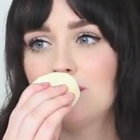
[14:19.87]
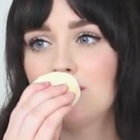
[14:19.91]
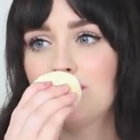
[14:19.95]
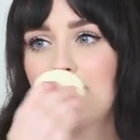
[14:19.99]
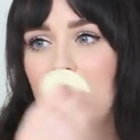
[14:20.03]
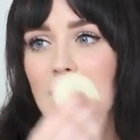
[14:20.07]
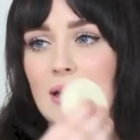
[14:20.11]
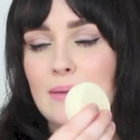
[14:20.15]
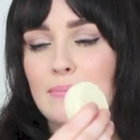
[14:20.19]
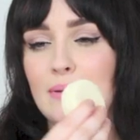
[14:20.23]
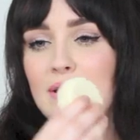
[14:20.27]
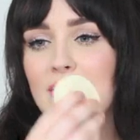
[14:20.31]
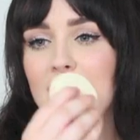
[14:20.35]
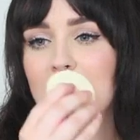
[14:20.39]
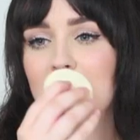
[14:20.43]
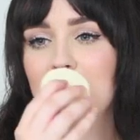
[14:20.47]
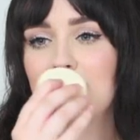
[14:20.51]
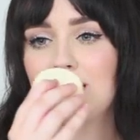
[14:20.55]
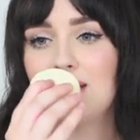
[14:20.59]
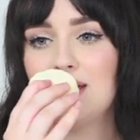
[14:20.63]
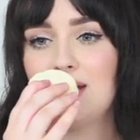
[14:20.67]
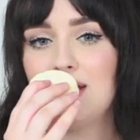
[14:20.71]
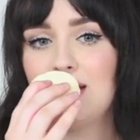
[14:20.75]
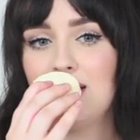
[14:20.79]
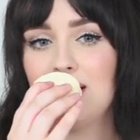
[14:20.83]
Baby and
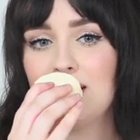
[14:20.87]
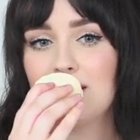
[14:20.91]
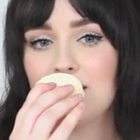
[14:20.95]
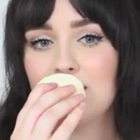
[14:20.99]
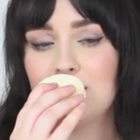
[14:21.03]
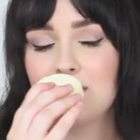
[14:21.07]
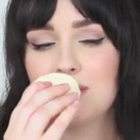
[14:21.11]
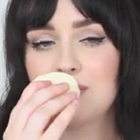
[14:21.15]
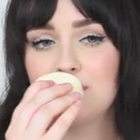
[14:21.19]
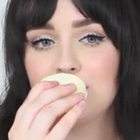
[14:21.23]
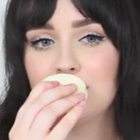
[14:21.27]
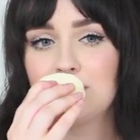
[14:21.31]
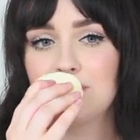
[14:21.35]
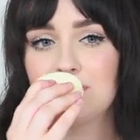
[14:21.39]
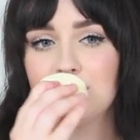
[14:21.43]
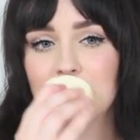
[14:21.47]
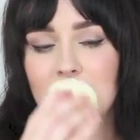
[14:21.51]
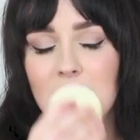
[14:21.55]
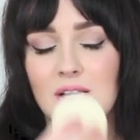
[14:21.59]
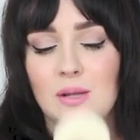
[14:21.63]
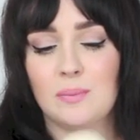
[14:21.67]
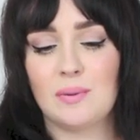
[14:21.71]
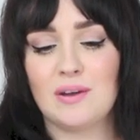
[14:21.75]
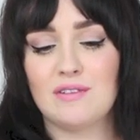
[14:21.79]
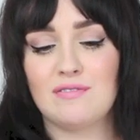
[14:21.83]
clean, a
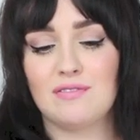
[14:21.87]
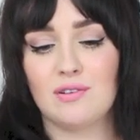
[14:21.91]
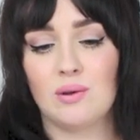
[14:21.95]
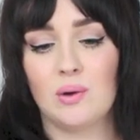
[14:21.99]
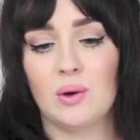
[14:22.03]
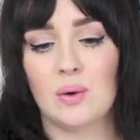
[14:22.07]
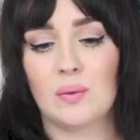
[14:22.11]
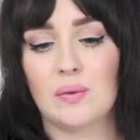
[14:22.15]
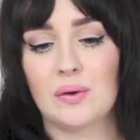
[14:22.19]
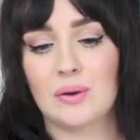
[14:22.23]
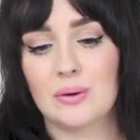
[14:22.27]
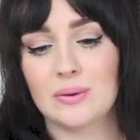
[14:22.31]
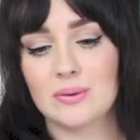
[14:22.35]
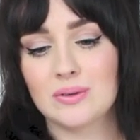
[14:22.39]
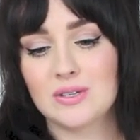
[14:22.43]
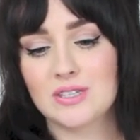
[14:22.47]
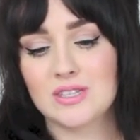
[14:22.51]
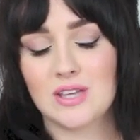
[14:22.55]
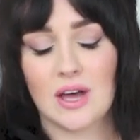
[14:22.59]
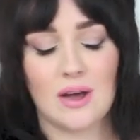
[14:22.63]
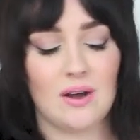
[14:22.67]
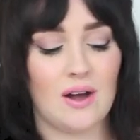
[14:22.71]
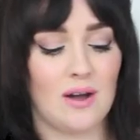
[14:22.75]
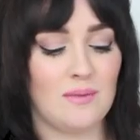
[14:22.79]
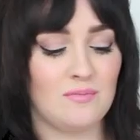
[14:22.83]
little bit floral.
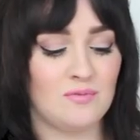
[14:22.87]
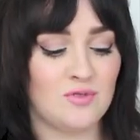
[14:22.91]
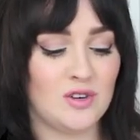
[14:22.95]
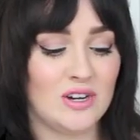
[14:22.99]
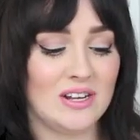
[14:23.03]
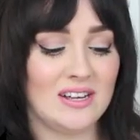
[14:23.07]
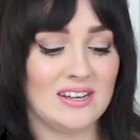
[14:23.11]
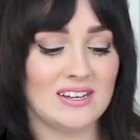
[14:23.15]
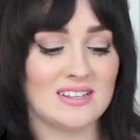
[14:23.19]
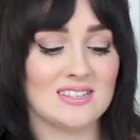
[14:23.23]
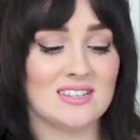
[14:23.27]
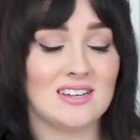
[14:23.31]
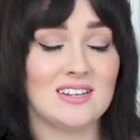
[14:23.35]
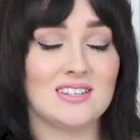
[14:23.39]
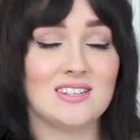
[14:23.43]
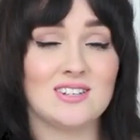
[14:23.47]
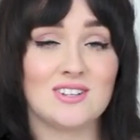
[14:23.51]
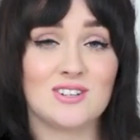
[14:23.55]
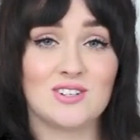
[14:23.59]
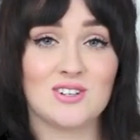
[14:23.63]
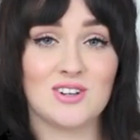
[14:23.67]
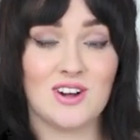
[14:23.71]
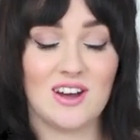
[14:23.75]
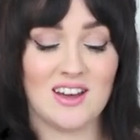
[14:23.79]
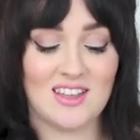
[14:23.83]
So I'm really excited
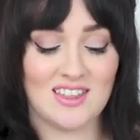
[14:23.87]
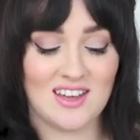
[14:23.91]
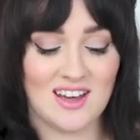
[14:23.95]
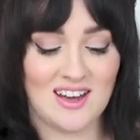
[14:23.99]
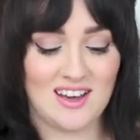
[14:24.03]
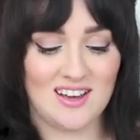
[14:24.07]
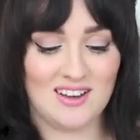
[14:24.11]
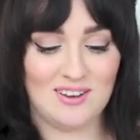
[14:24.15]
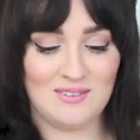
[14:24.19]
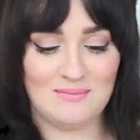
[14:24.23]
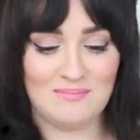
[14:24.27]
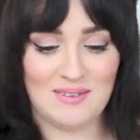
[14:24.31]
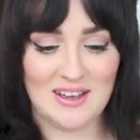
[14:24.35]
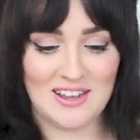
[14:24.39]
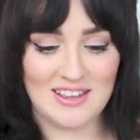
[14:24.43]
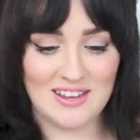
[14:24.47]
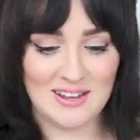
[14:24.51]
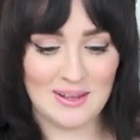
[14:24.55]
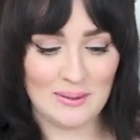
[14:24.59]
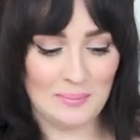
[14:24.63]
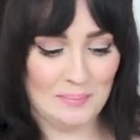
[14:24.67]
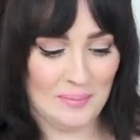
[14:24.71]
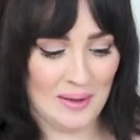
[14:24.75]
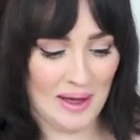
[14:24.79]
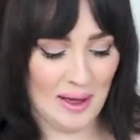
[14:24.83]
to try that on my
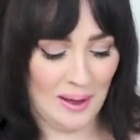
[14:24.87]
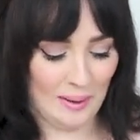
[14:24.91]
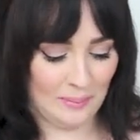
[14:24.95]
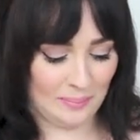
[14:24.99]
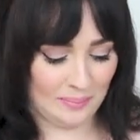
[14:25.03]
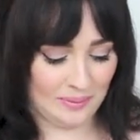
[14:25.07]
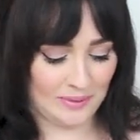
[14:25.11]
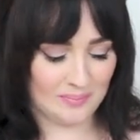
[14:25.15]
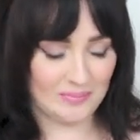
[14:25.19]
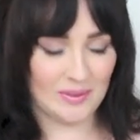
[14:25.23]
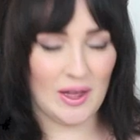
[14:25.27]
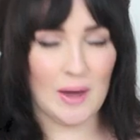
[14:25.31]
little pup.